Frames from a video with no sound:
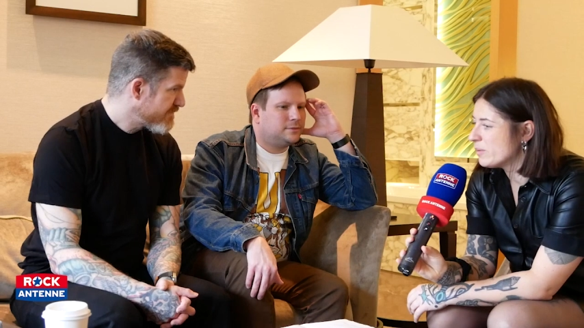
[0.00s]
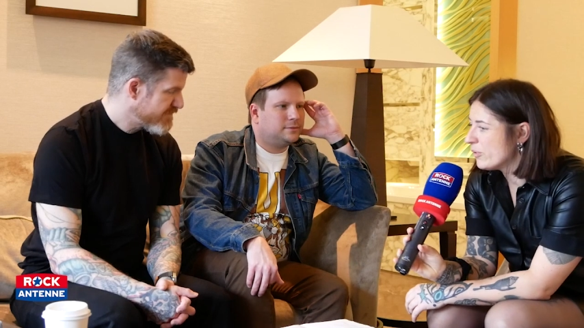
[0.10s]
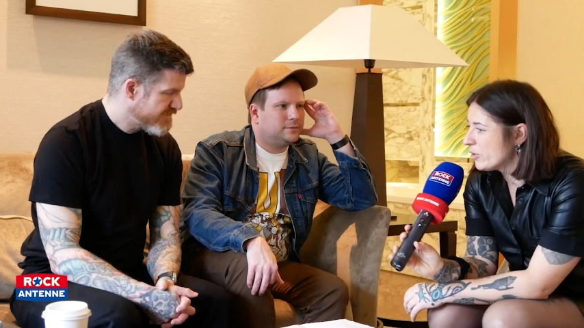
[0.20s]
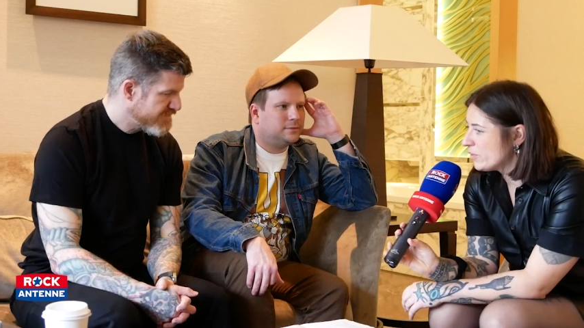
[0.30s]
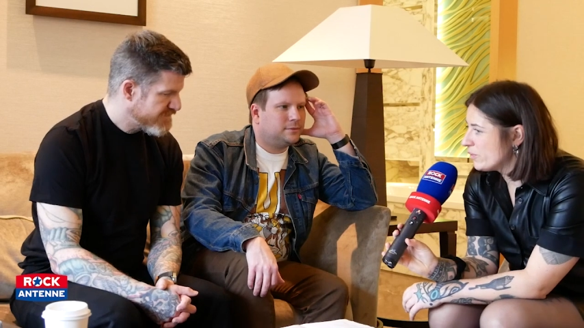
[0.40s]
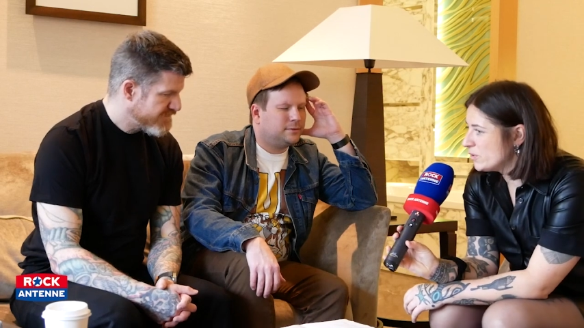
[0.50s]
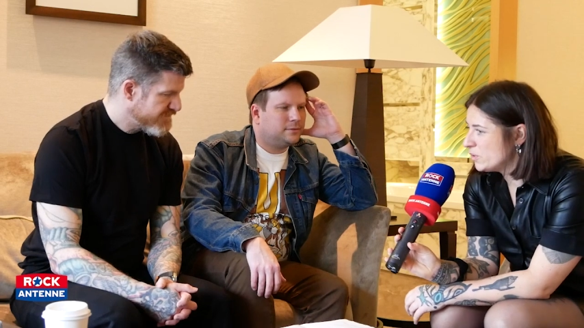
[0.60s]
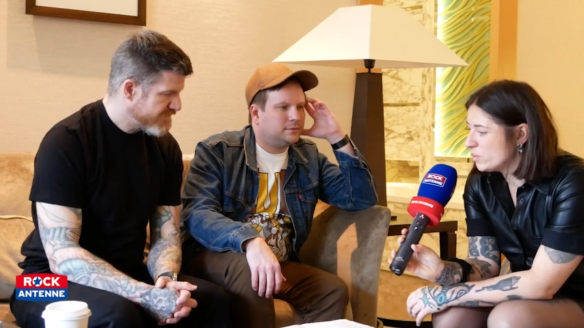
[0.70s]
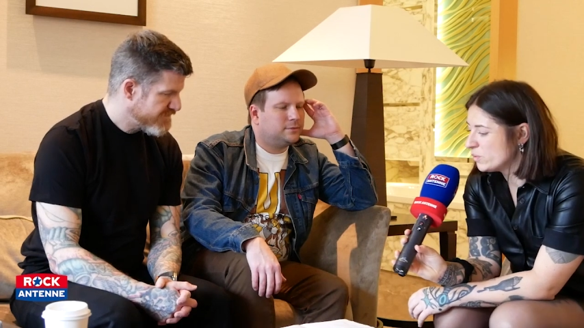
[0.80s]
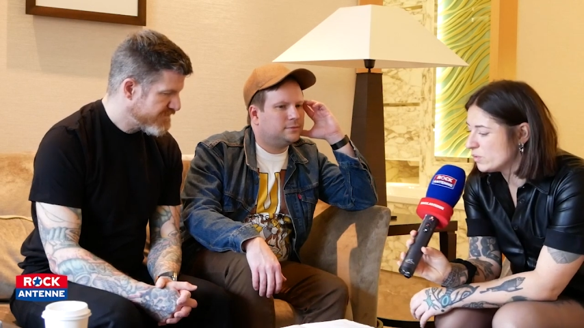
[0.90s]
Speaker 1: important for
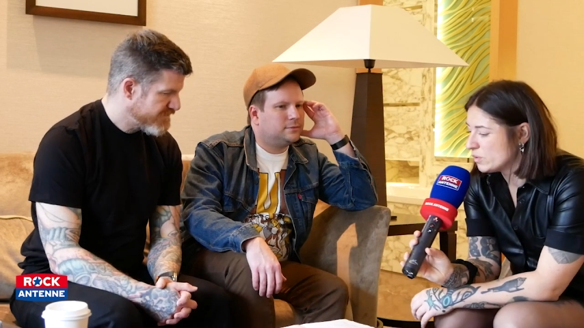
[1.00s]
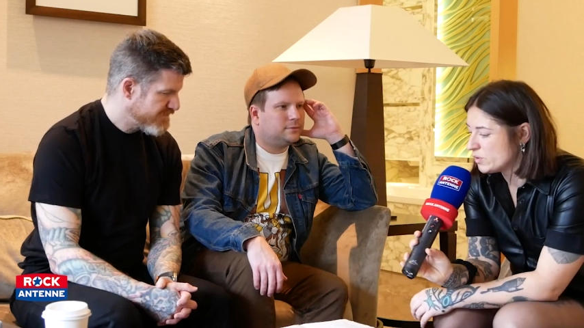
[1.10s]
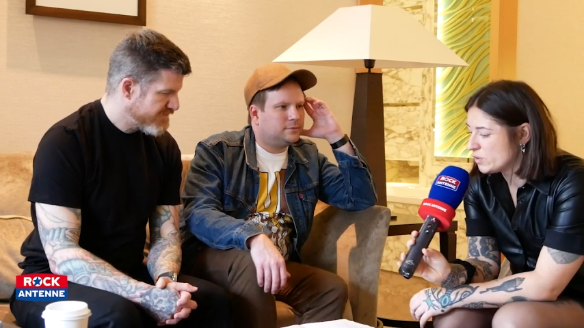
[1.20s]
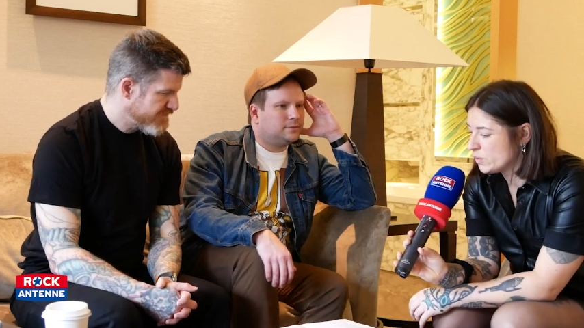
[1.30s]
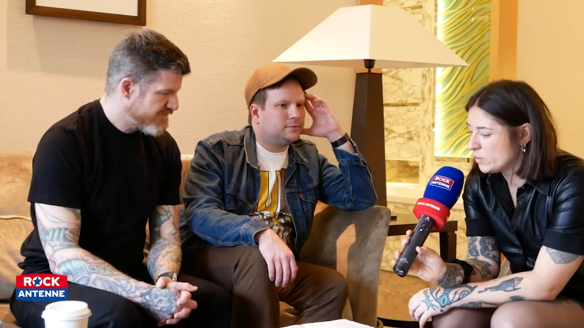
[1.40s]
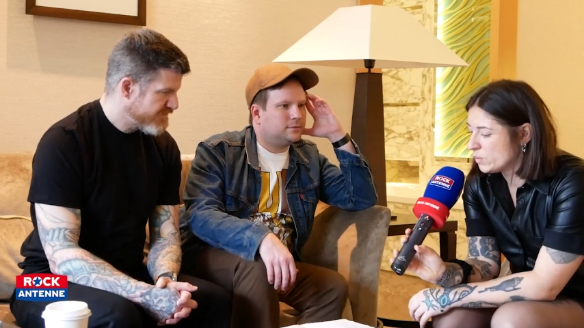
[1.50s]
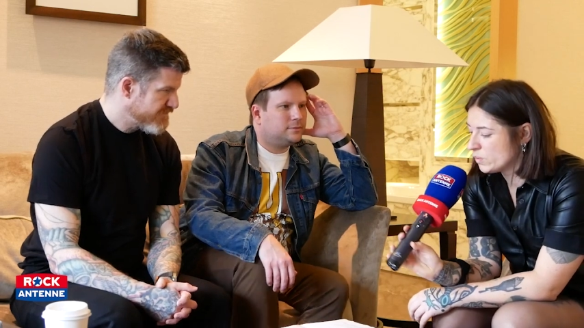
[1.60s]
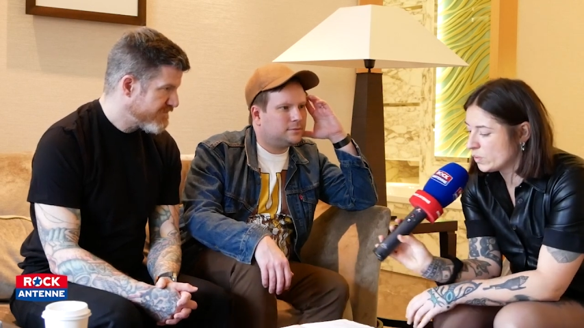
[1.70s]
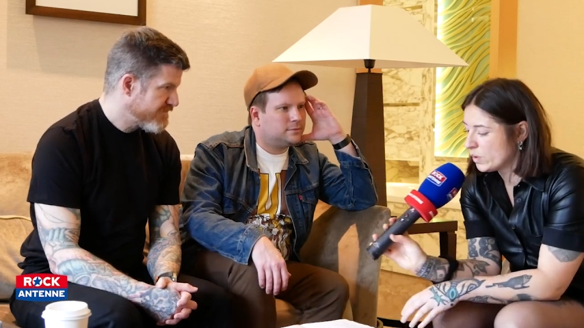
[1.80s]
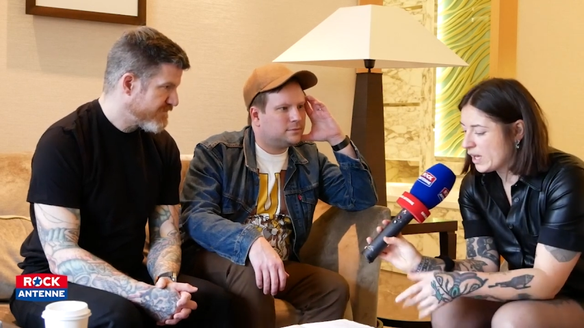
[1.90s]
you
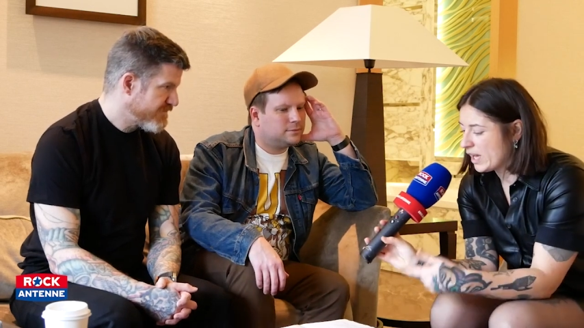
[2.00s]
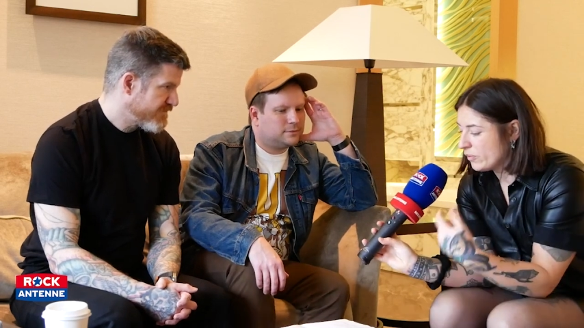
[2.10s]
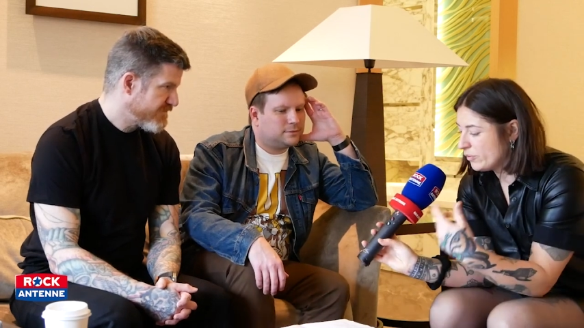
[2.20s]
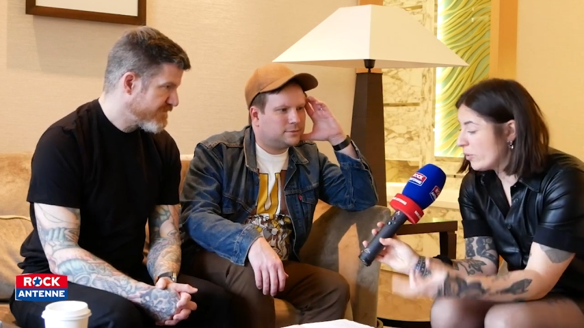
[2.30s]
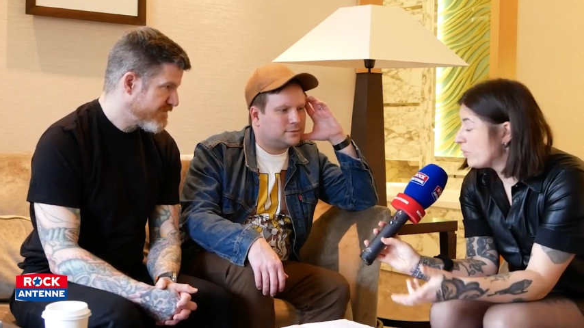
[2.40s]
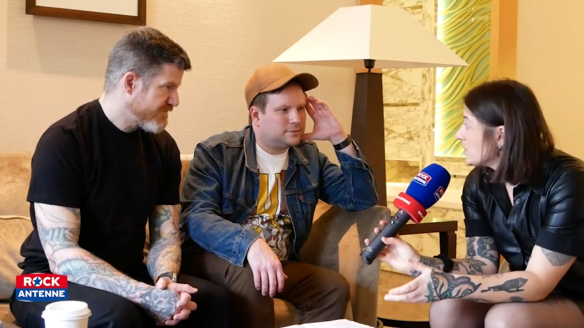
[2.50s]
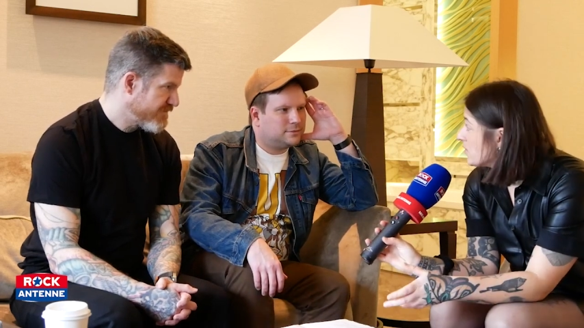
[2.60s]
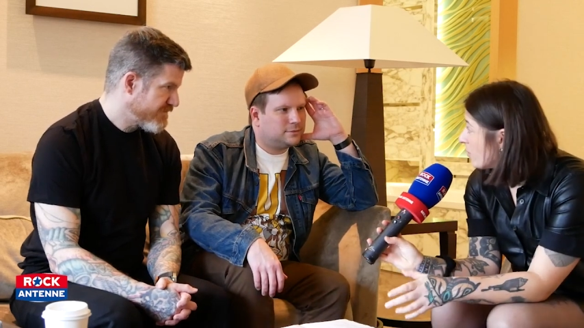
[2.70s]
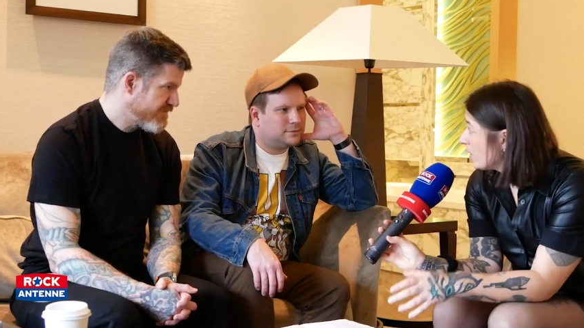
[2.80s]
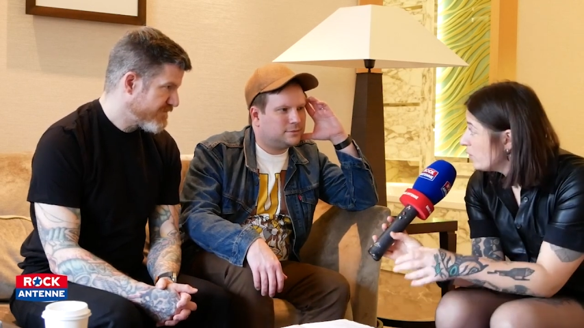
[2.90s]
to have your own
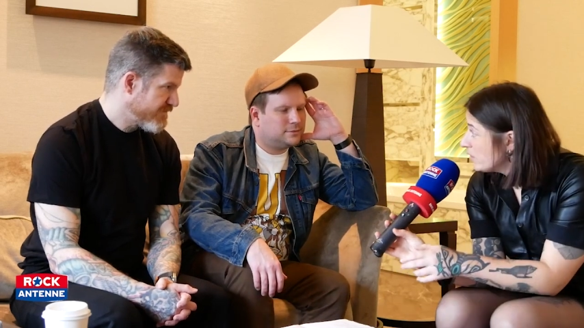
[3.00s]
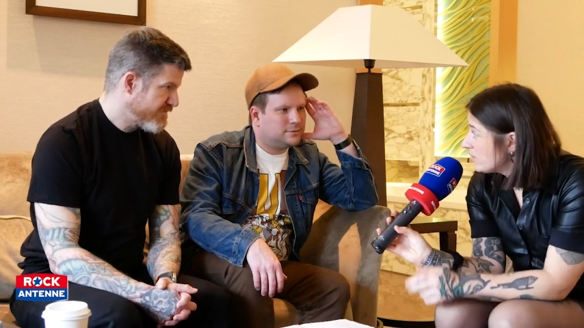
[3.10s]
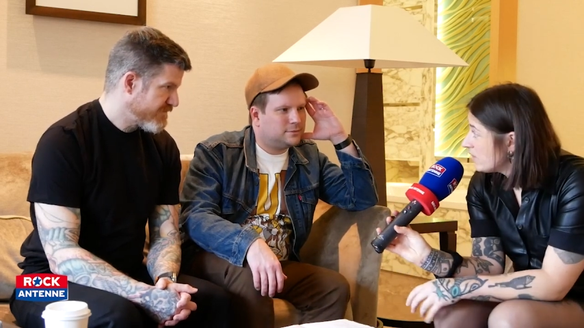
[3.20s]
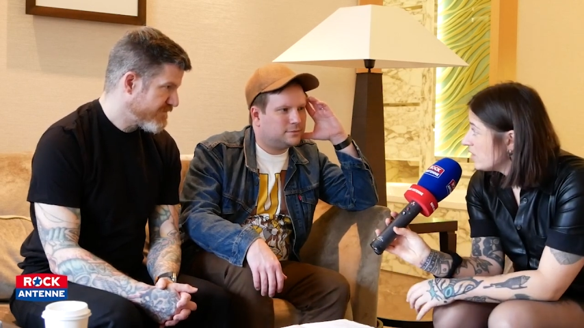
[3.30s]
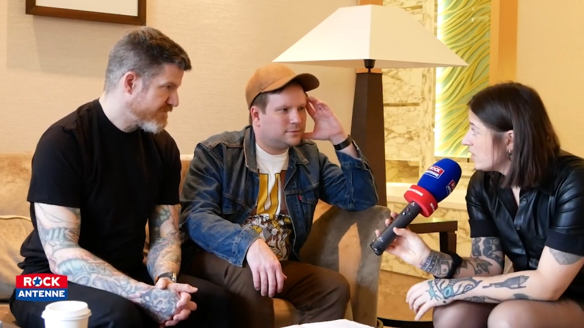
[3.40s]
story mm-hmm. with